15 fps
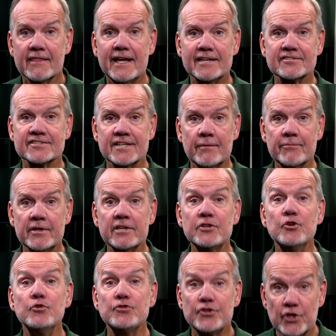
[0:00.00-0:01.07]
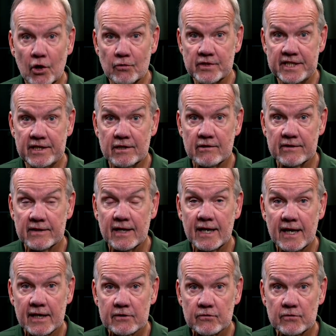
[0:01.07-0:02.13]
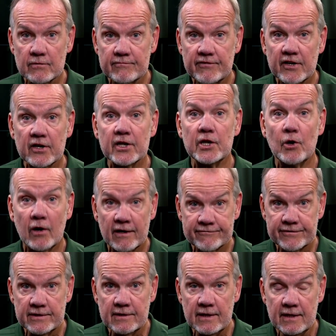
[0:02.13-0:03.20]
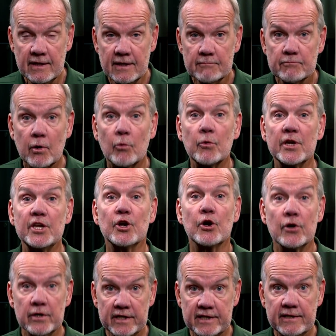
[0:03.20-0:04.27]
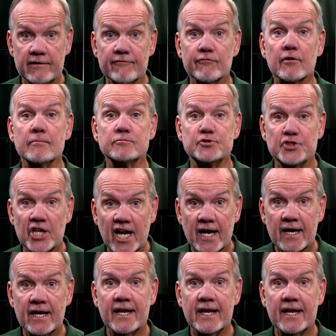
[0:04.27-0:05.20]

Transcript: That's something you don't hear in the locker room very often, but we heard it from Ja